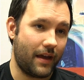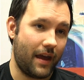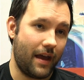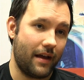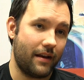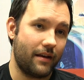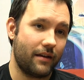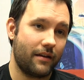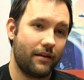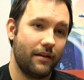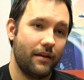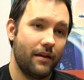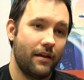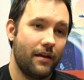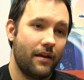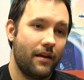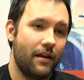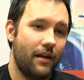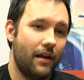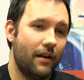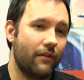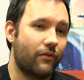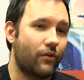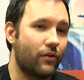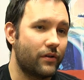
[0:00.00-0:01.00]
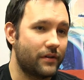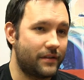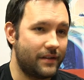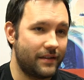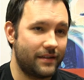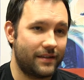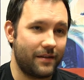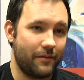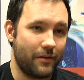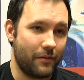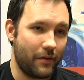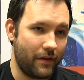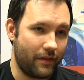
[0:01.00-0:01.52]
mechanic. And of course this
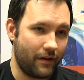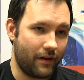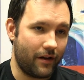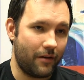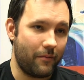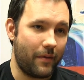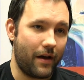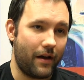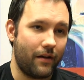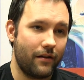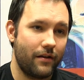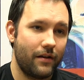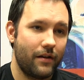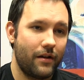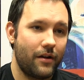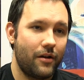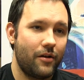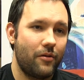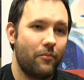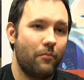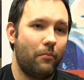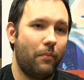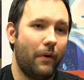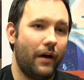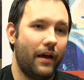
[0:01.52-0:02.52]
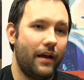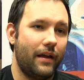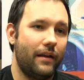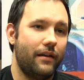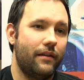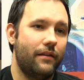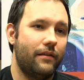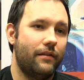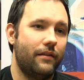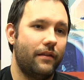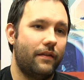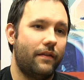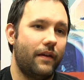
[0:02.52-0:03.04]
is something we thought about,
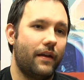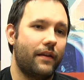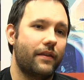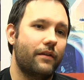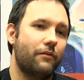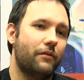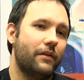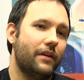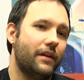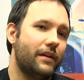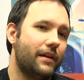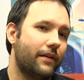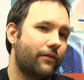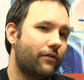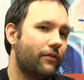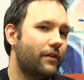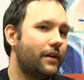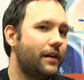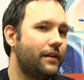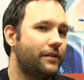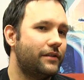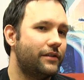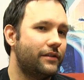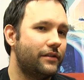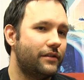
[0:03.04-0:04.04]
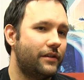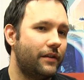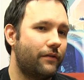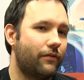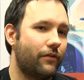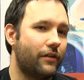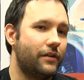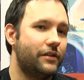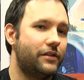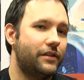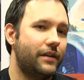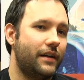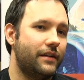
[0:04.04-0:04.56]
but the thing that really
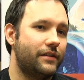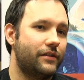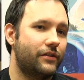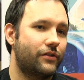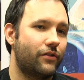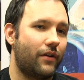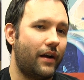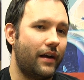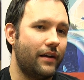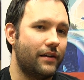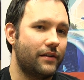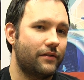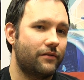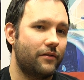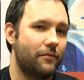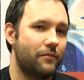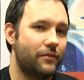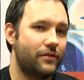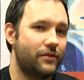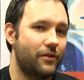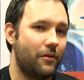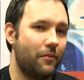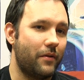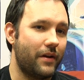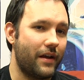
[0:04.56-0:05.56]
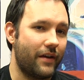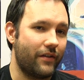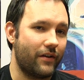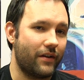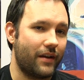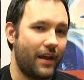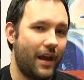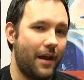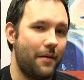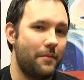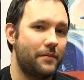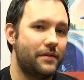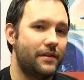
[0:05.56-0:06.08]
differentiates Trials from so many other
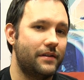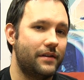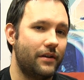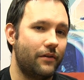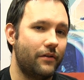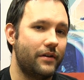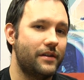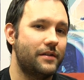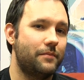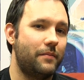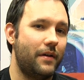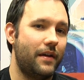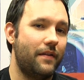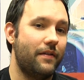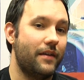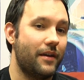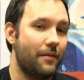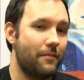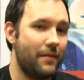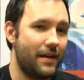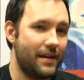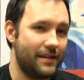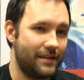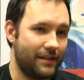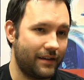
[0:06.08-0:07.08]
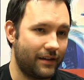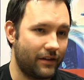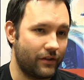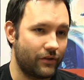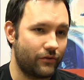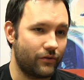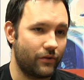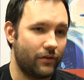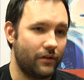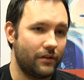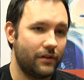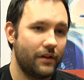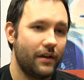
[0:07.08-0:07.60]
games has always been the amazing
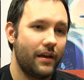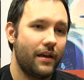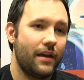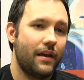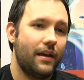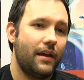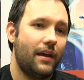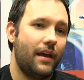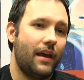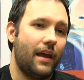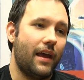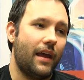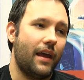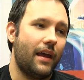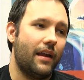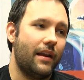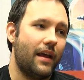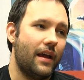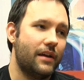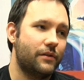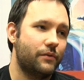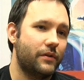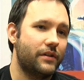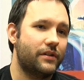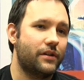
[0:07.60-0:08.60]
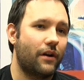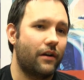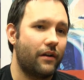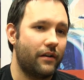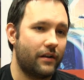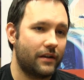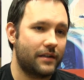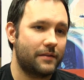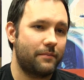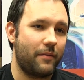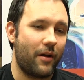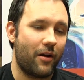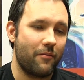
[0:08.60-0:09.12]
control. And as we
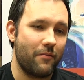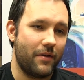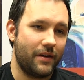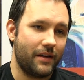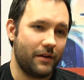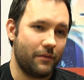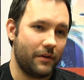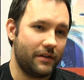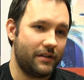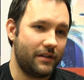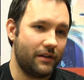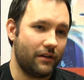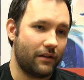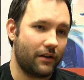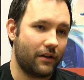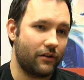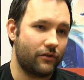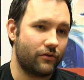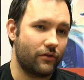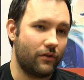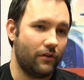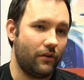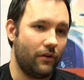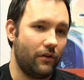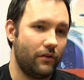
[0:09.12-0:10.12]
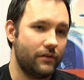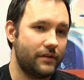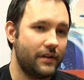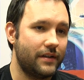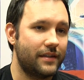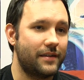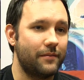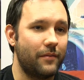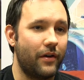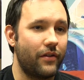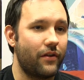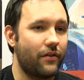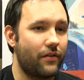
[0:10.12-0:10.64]
started experimenting with tilt controls
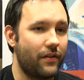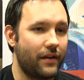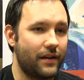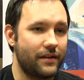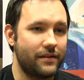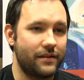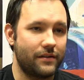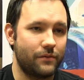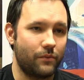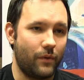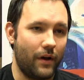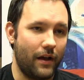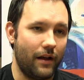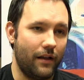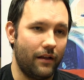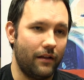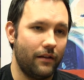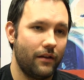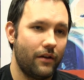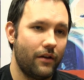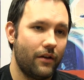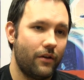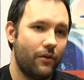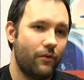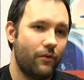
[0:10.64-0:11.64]
and some other things as well,